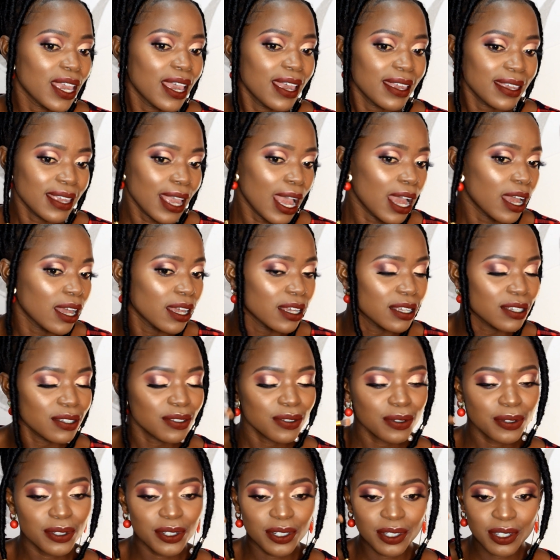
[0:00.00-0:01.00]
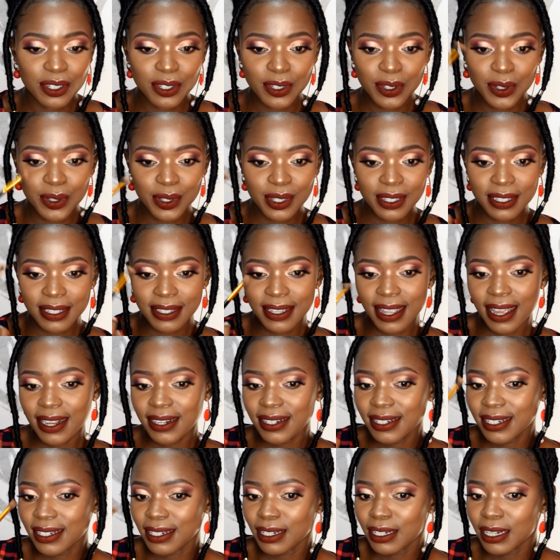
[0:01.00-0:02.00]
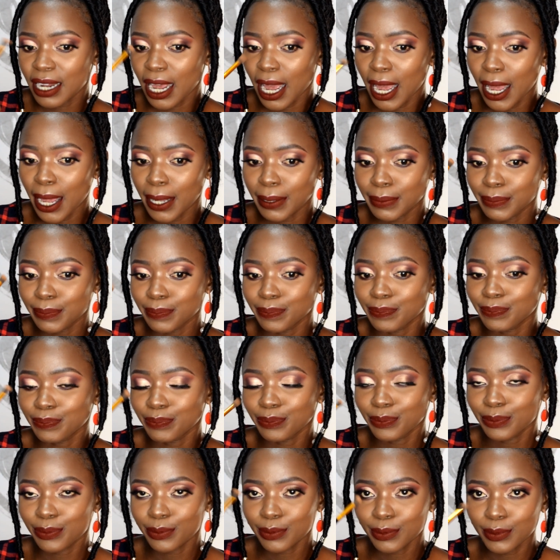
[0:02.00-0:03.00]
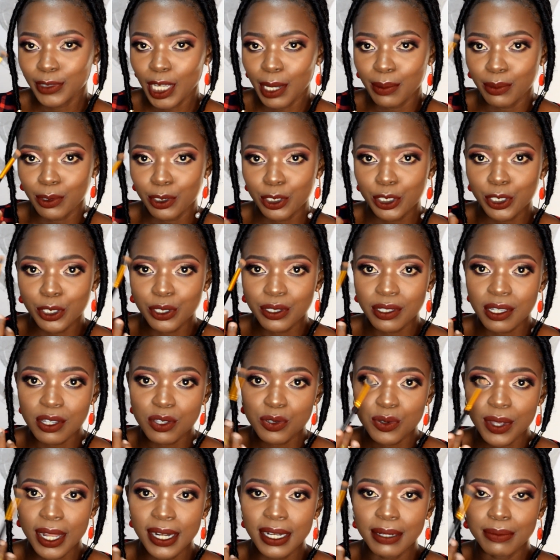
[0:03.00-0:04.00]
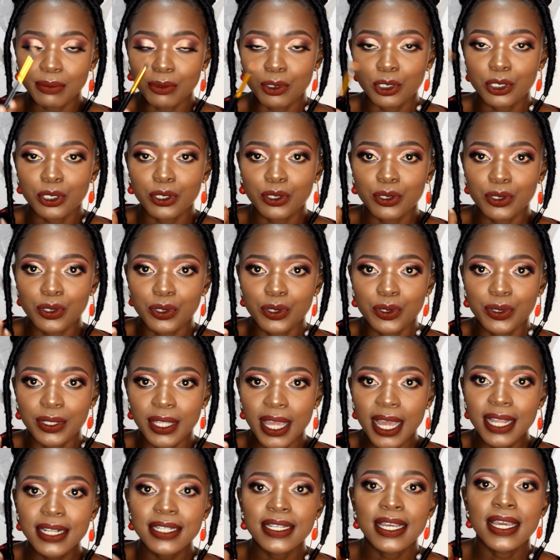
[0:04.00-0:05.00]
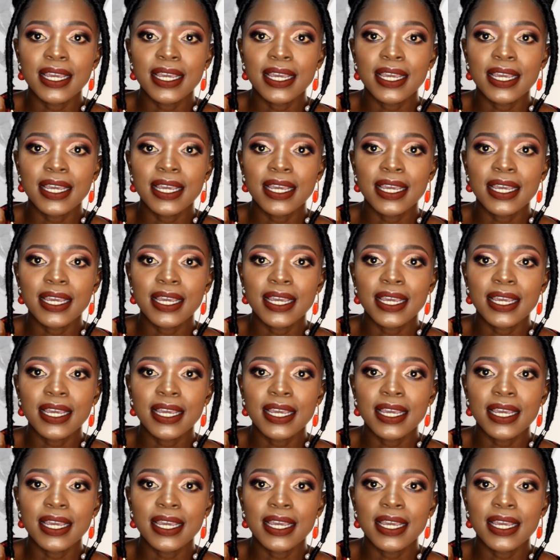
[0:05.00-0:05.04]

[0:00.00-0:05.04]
yeah, so just use that motion, the swirling motion, to do that.